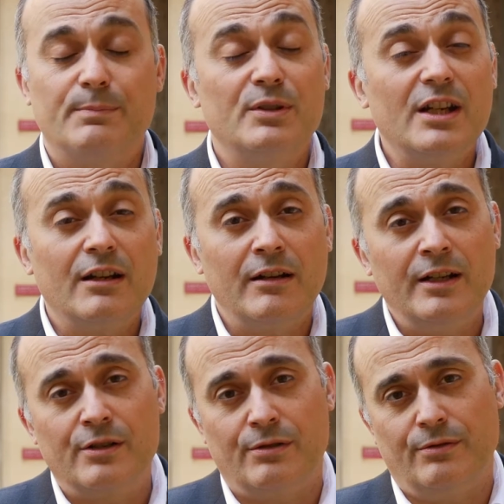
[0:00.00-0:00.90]

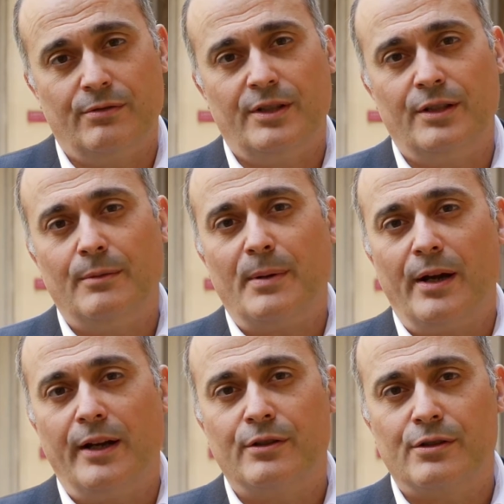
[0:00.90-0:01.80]
particularly true in the
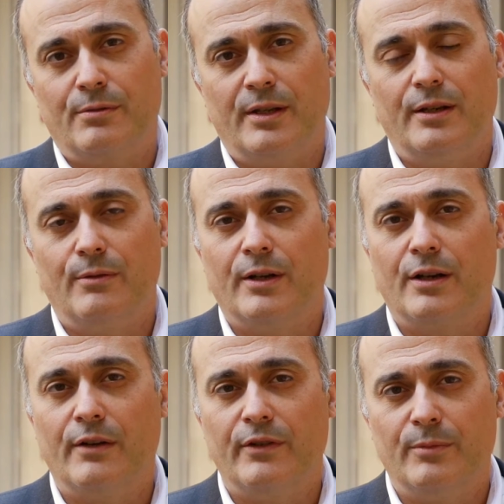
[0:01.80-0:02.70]
power industry, where
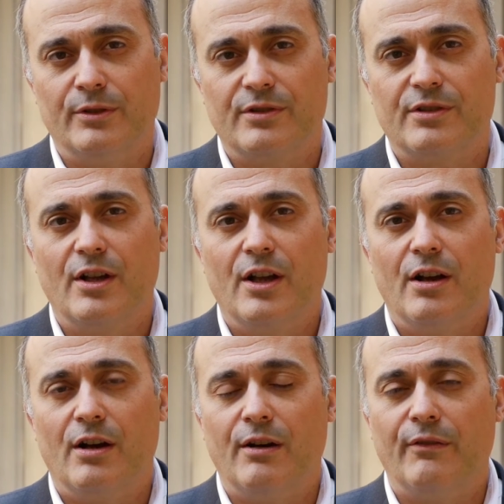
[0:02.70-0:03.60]
governments
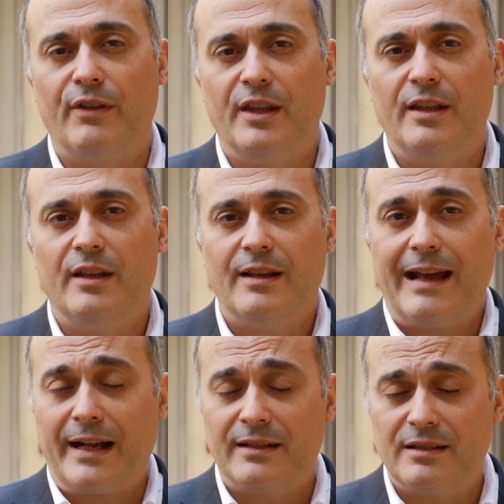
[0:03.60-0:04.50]
are very
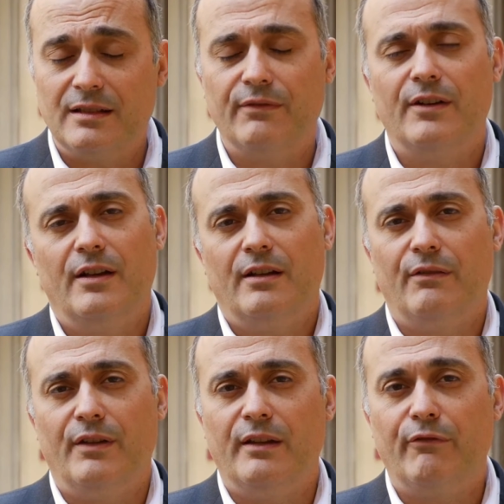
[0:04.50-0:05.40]
active,
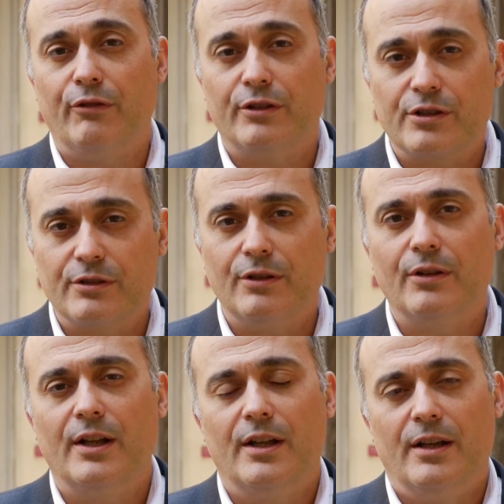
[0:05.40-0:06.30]
very
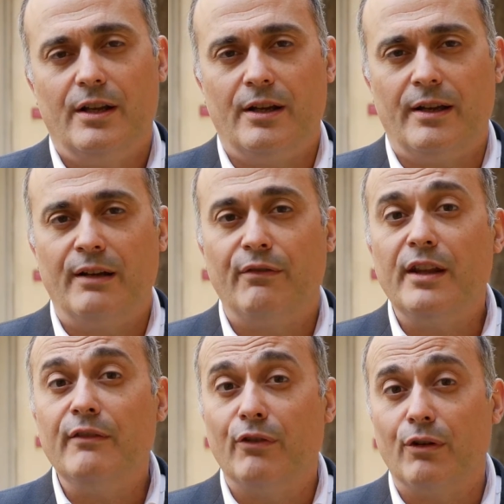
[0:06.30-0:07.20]
influential, and very
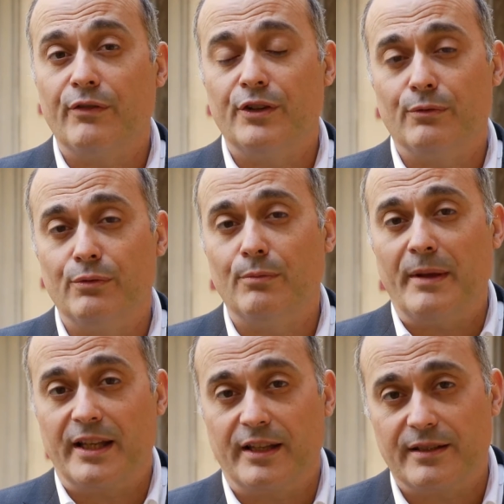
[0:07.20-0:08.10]
involved in the
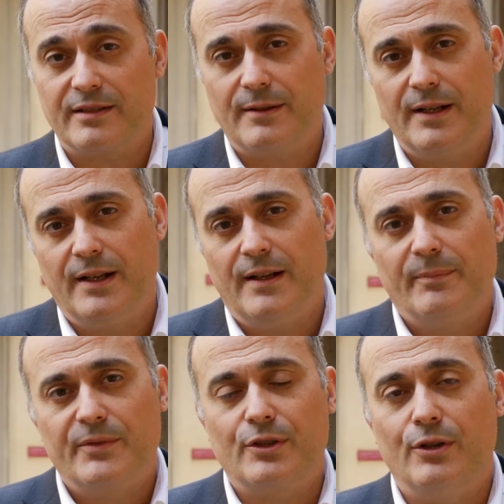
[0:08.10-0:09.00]
rulemakings.
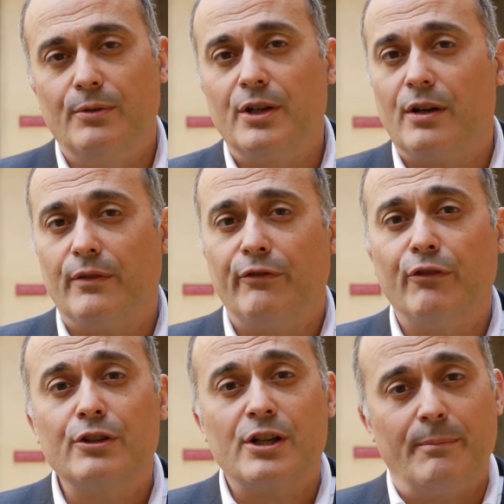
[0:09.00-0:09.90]
So we cover
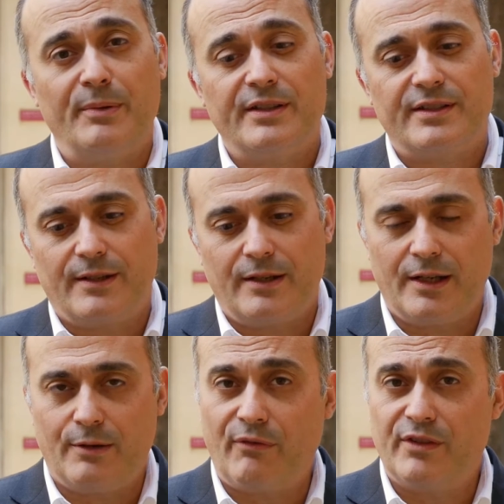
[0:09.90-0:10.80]
four topics
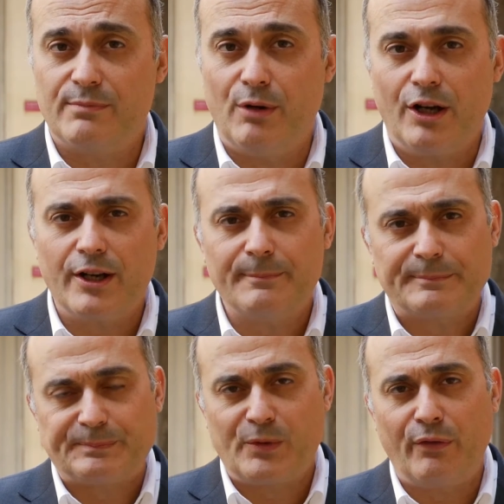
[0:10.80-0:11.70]
with this blog.
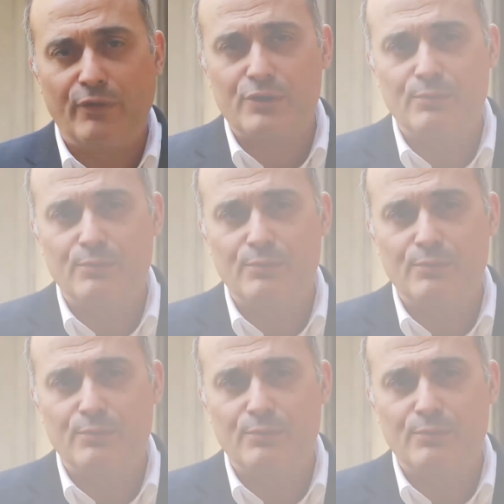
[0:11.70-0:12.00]
The first